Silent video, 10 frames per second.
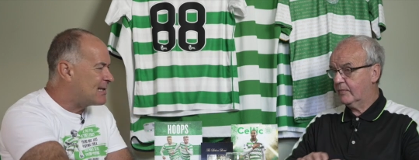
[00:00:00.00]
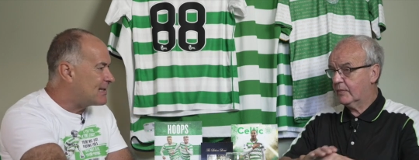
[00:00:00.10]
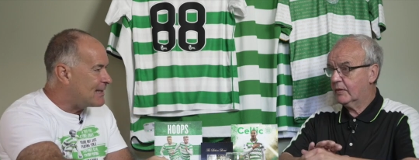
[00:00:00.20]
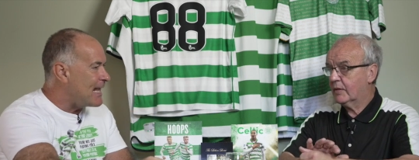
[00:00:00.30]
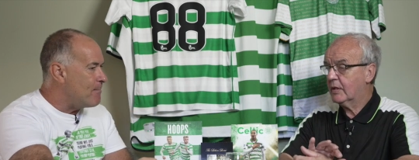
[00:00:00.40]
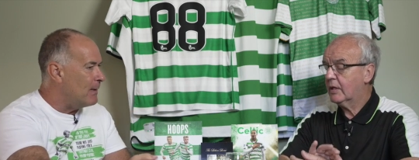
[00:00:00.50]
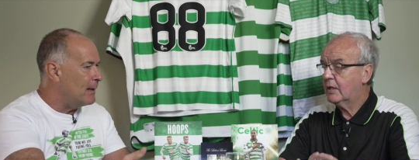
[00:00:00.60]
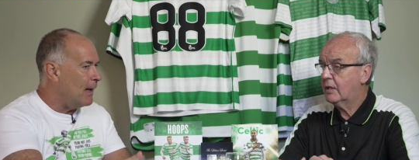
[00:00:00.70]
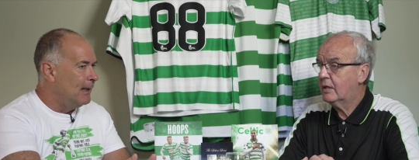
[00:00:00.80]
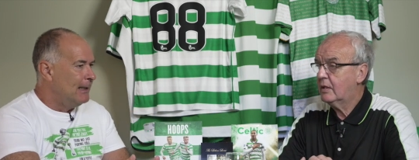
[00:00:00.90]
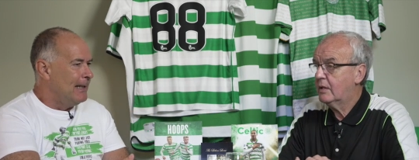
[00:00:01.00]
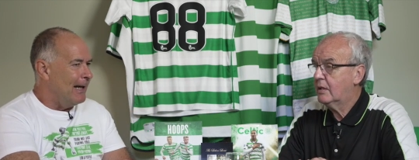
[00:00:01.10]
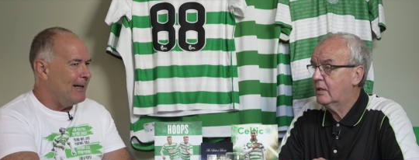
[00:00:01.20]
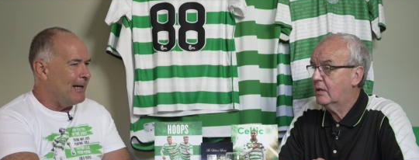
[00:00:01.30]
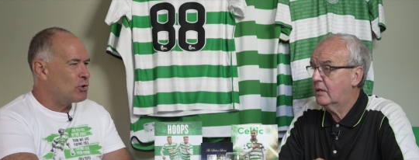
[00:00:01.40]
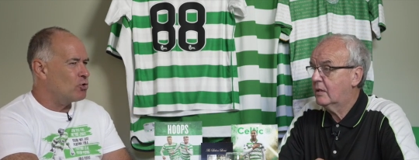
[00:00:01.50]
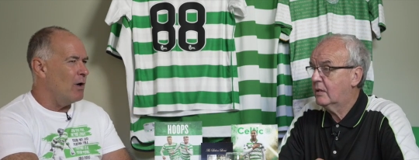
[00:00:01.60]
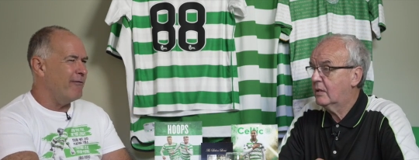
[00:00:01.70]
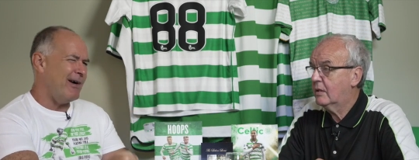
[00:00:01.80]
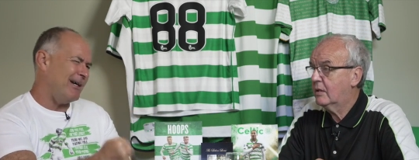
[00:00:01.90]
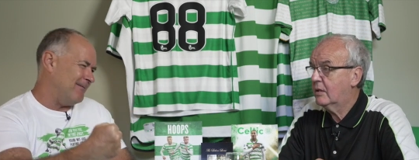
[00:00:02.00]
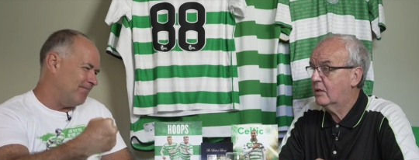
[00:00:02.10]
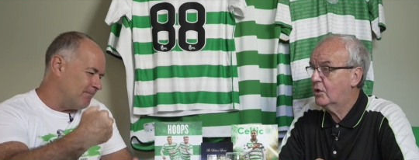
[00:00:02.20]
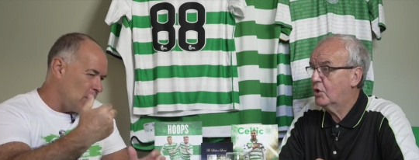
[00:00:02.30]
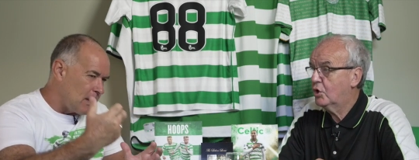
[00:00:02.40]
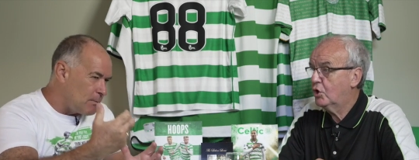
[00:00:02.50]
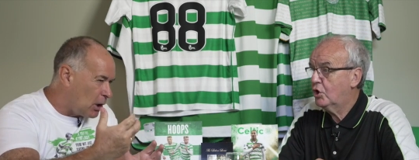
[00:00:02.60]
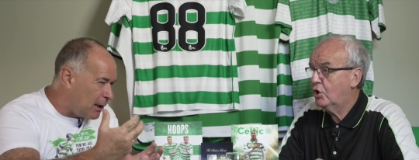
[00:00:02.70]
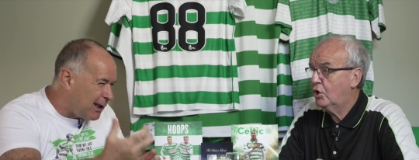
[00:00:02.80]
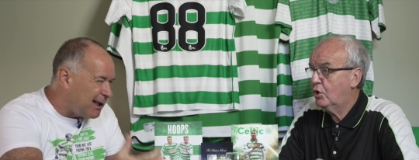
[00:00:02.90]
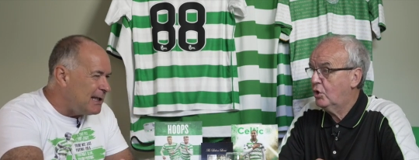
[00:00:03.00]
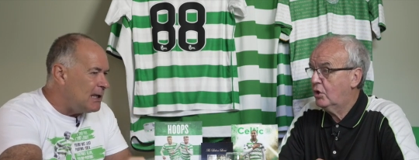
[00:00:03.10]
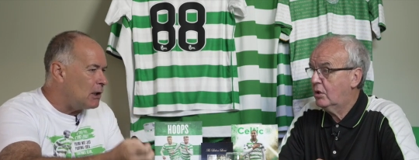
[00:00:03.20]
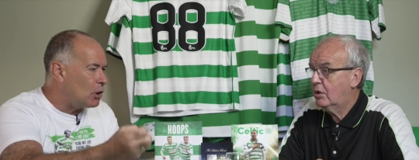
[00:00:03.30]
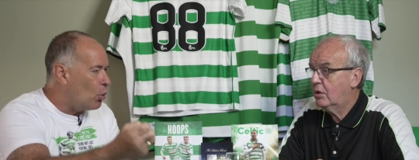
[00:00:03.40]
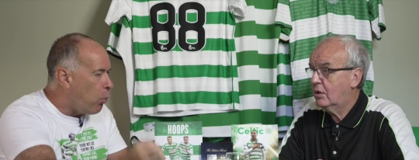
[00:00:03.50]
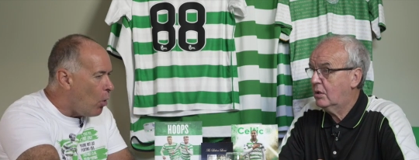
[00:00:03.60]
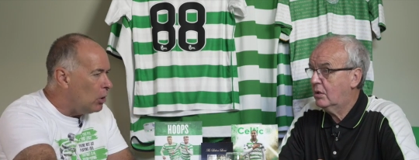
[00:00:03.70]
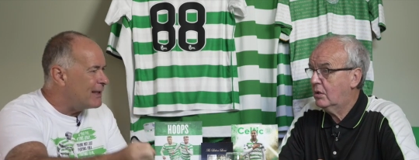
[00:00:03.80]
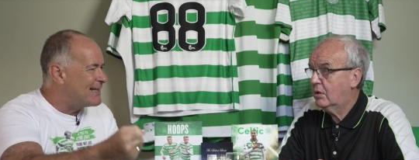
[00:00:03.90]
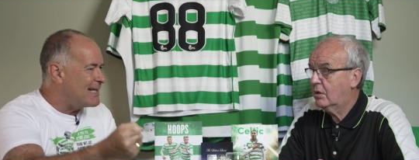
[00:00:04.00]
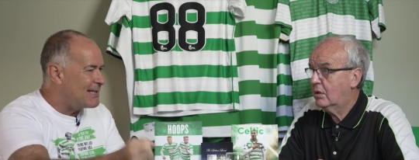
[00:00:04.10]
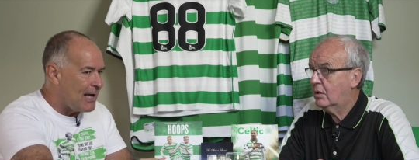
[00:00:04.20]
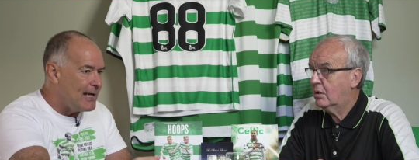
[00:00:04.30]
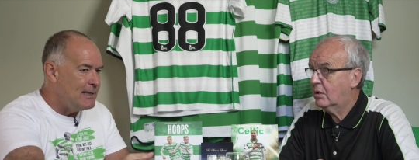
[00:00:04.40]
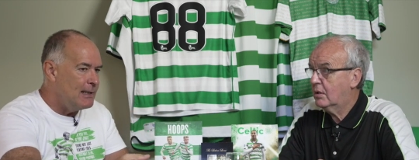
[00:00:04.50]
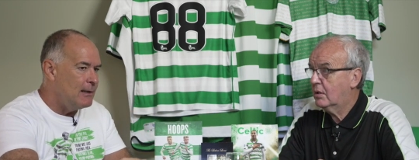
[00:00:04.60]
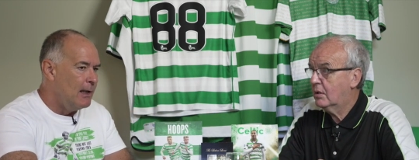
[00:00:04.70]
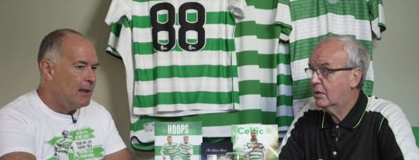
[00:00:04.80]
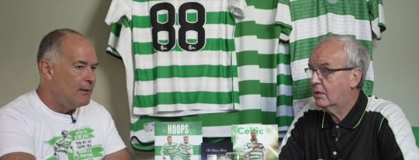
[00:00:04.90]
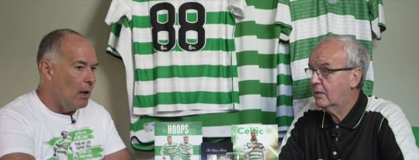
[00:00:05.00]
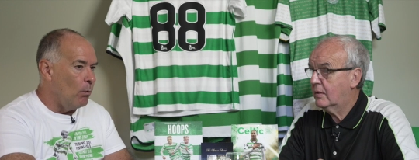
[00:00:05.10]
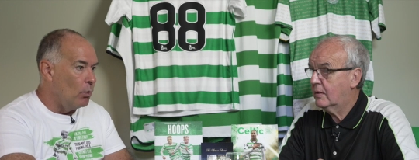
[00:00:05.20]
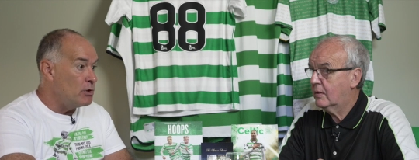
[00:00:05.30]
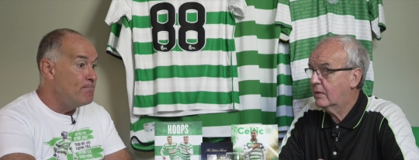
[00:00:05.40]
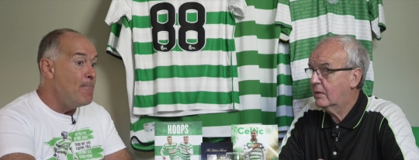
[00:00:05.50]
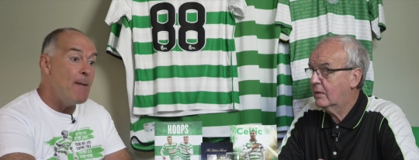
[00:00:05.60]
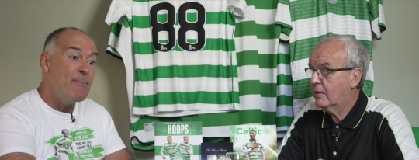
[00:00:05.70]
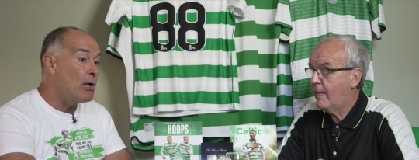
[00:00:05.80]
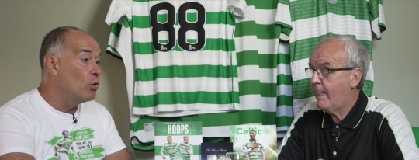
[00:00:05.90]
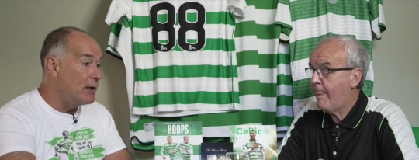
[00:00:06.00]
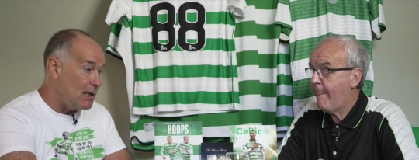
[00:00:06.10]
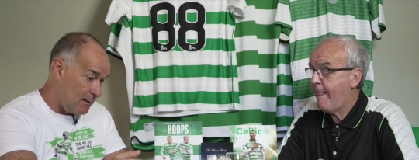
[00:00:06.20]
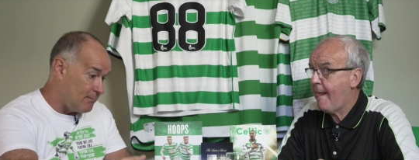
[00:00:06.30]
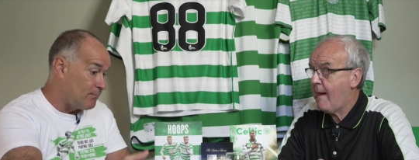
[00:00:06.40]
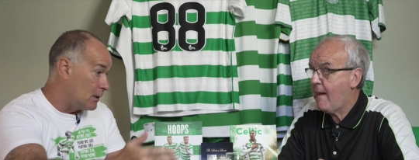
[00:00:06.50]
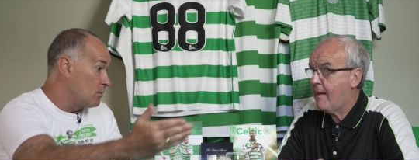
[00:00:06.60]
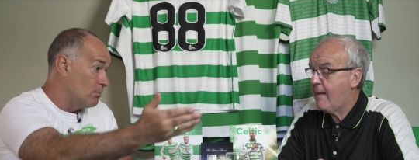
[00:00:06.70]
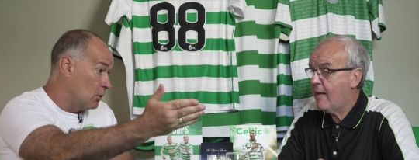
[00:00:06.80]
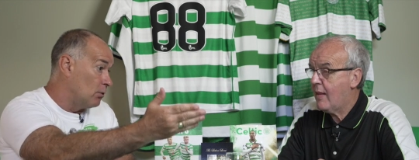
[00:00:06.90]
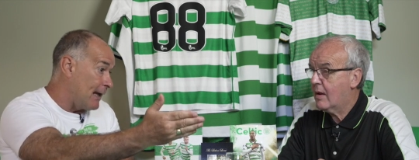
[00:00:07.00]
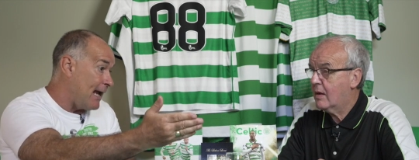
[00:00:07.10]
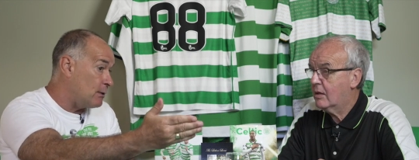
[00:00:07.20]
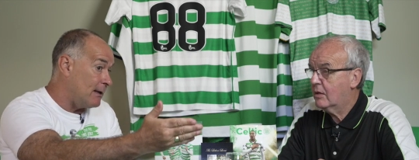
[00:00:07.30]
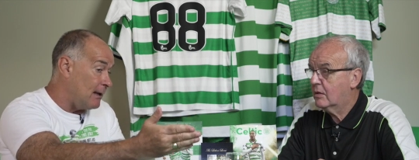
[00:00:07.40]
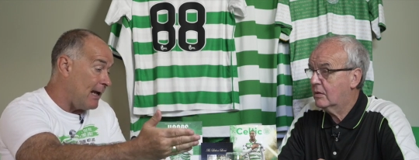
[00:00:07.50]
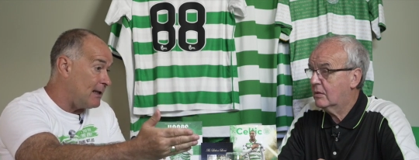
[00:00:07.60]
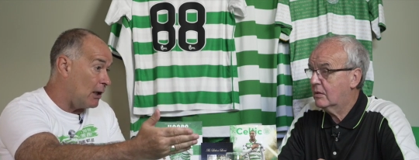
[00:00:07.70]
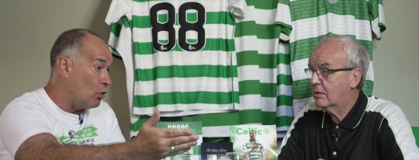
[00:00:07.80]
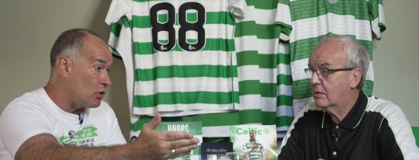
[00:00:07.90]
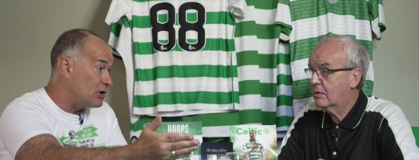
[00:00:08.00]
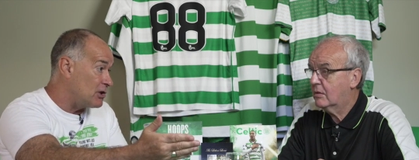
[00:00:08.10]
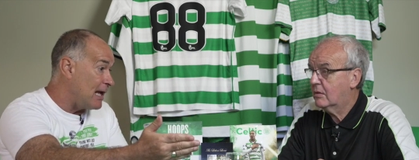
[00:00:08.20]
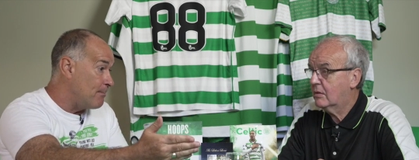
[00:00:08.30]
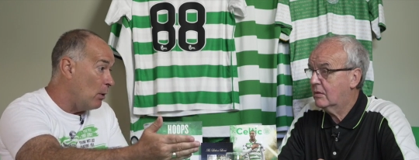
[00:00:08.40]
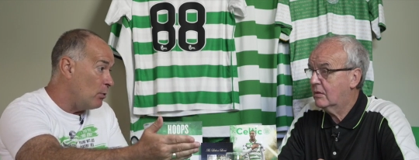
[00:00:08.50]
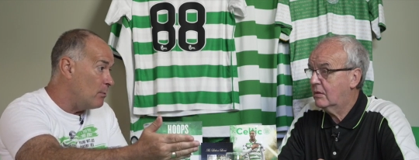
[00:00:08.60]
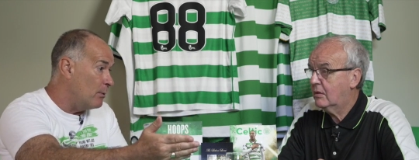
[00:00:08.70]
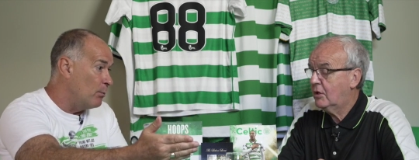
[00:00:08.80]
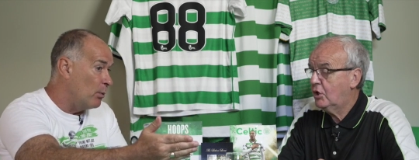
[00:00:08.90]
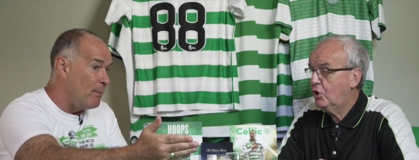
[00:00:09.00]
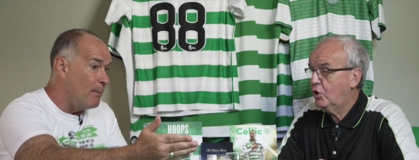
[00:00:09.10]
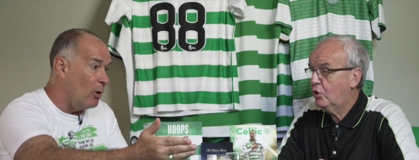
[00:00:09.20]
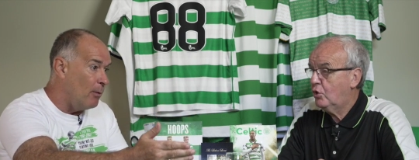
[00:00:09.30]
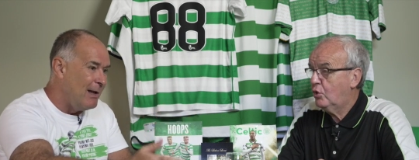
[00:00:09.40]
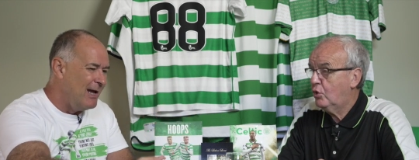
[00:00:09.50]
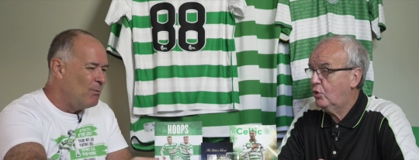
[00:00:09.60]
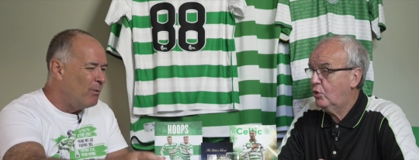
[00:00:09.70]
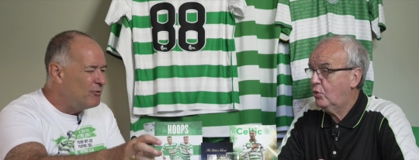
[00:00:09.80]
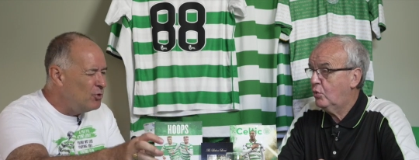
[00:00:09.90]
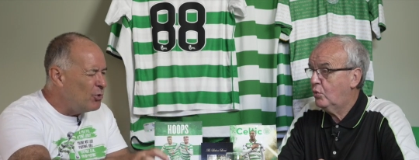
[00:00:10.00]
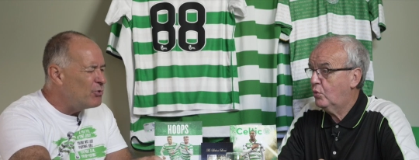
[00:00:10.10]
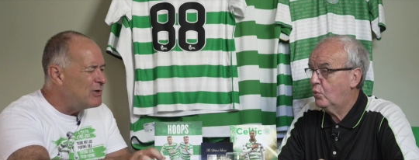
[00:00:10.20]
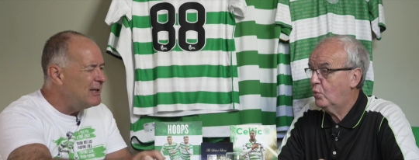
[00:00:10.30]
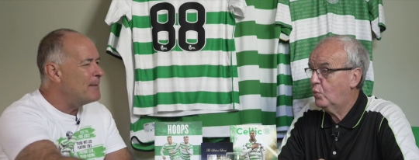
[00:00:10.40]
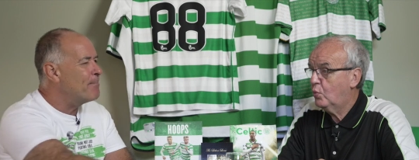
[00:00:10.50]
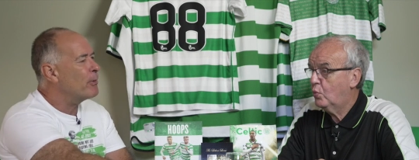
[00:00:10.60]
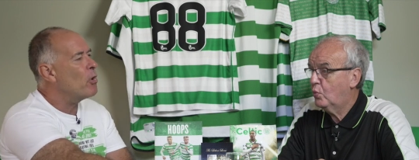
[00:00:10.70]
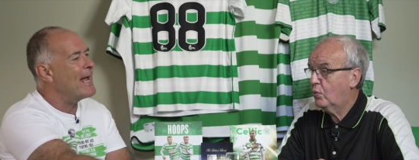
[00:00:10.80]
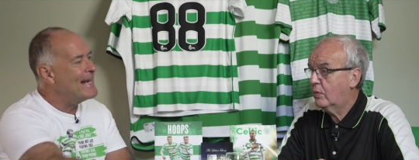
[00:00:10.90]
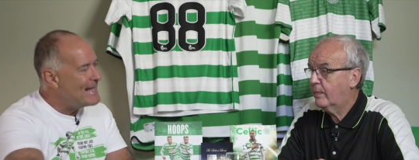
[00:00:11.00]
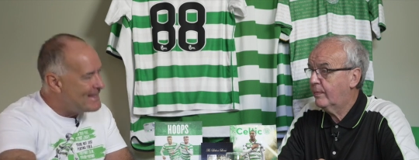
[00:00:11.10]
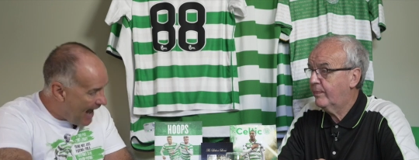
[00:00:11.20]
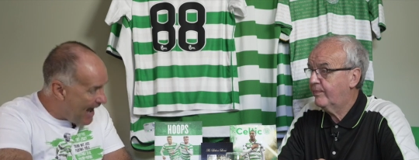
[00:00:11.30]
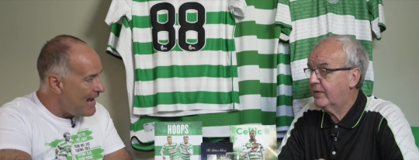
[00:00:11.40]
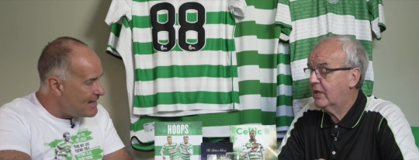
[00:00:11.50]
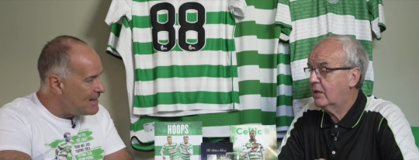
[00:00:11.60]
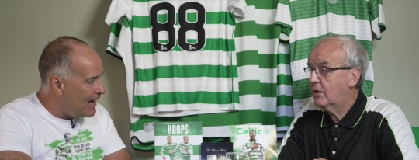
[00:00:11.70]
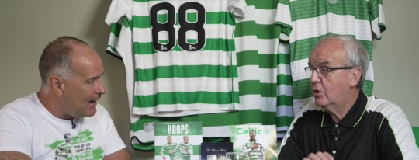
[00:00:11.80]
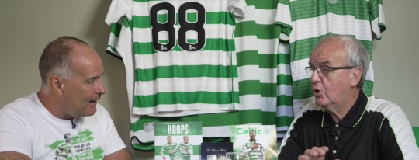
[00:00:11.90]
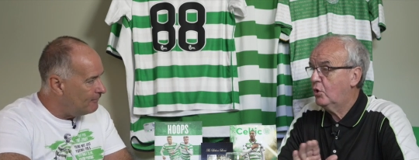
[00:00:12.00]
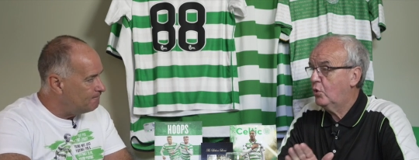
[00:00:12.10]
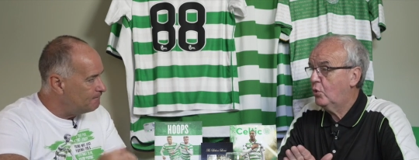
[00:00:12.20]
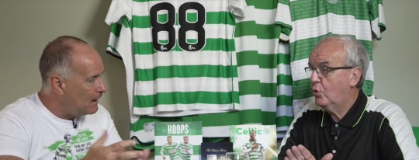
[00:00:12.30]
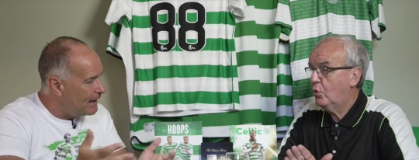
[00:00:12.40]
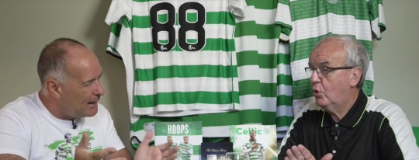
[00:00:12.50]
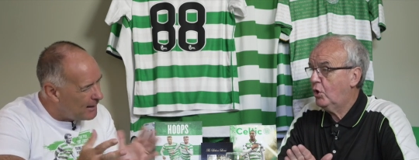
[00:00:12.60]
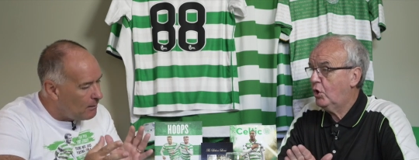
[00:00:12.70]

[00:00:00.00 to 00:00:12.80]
Speaker 1: statement? A, a, a, sort of a clear quality signing that was maybe going to you know, Eddie, Eddie cost us nine million when we bought him. We've not really brought any of that in yet, and, and